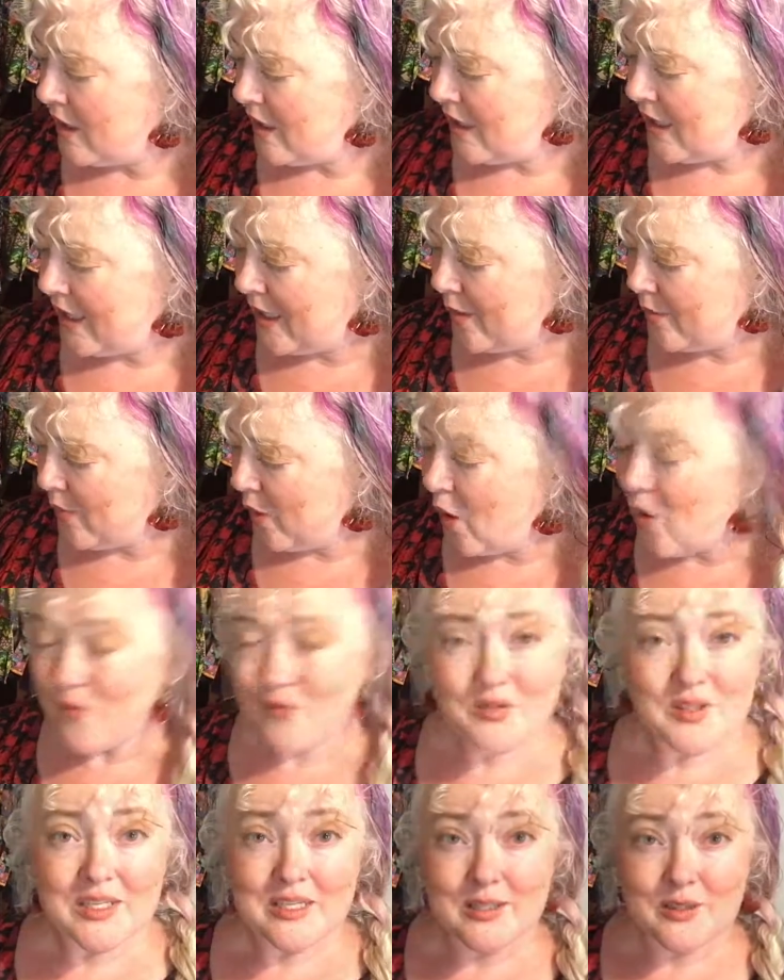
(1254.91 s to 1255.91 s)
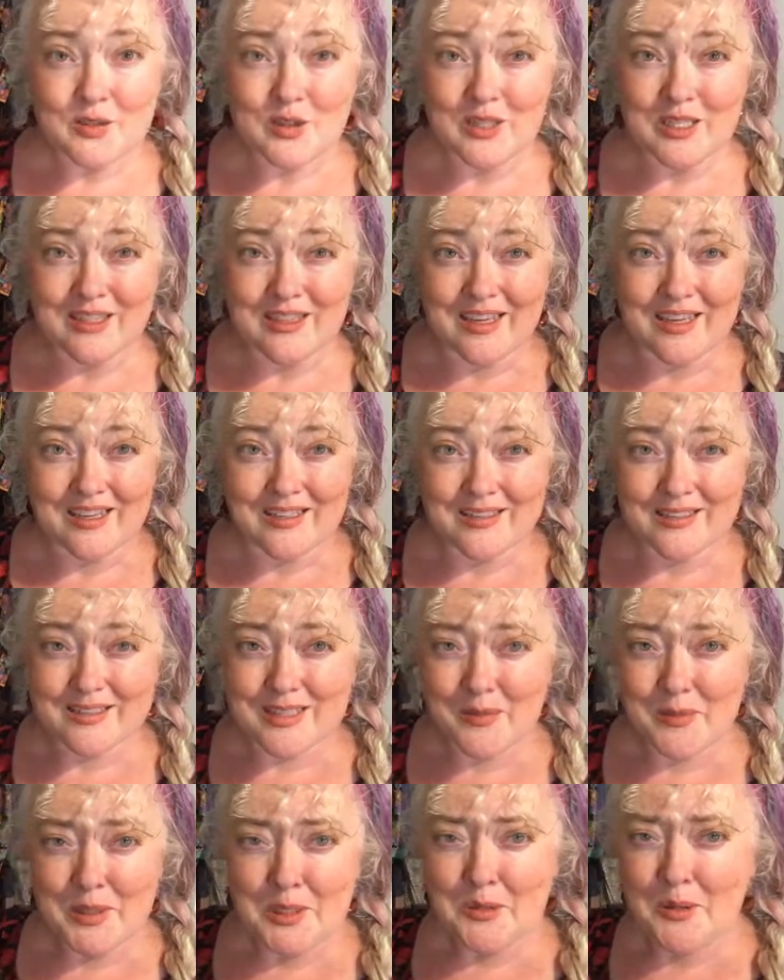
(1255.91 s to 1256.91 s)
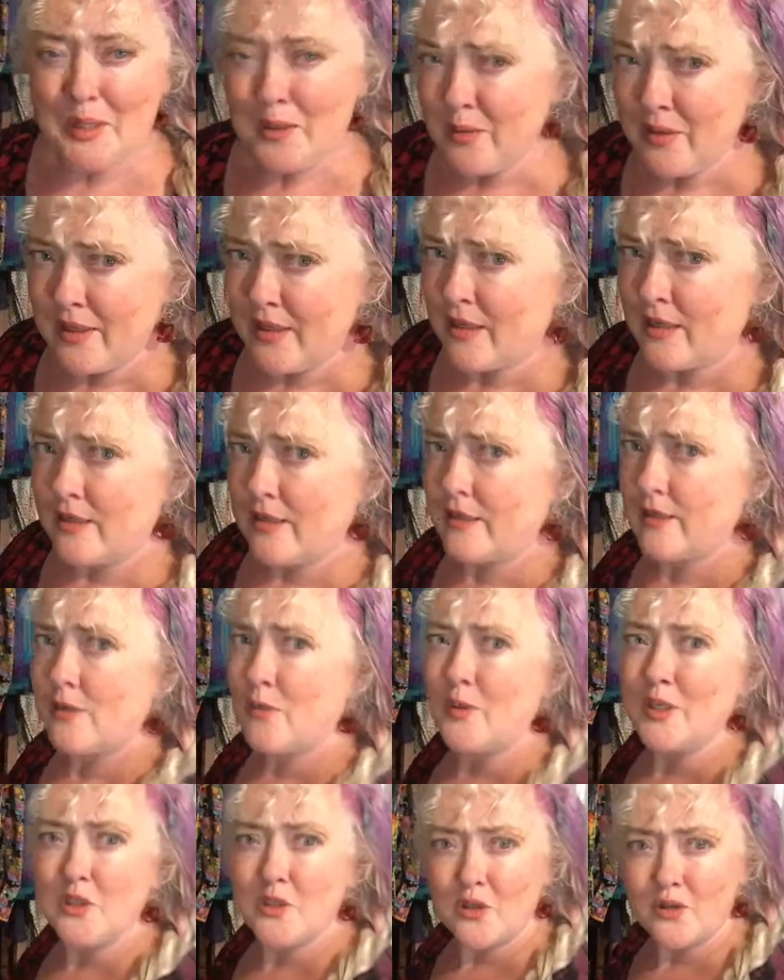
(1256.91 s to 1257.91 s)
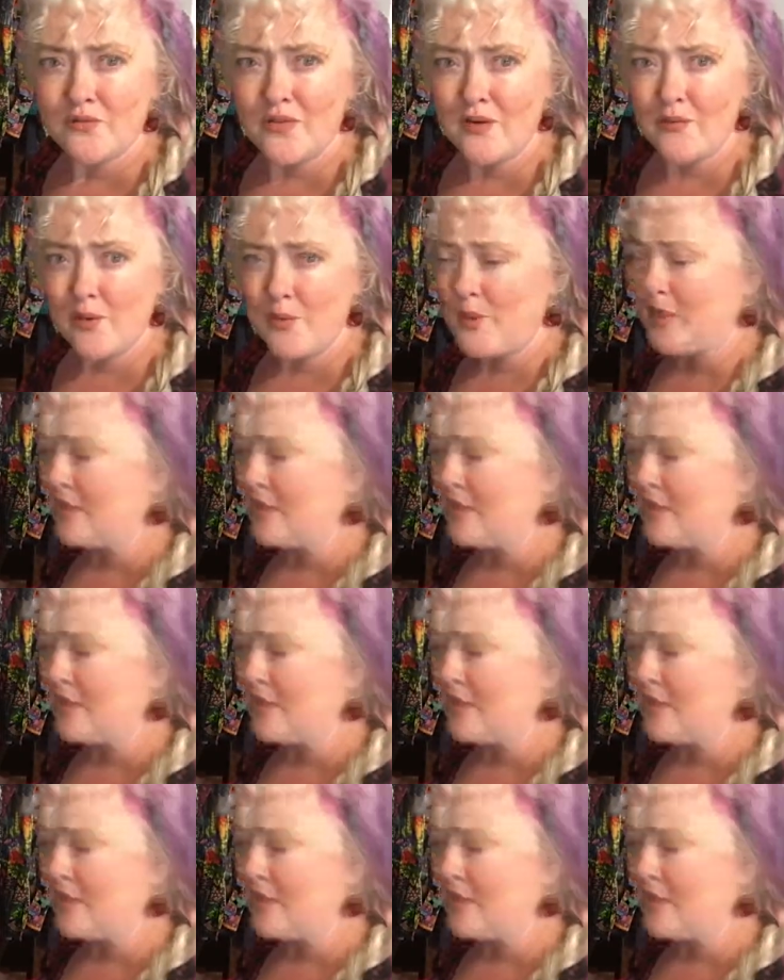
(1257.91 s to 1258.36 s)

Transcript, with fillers: Um, hopefully these are good things. Let me know what you think. What's your favorite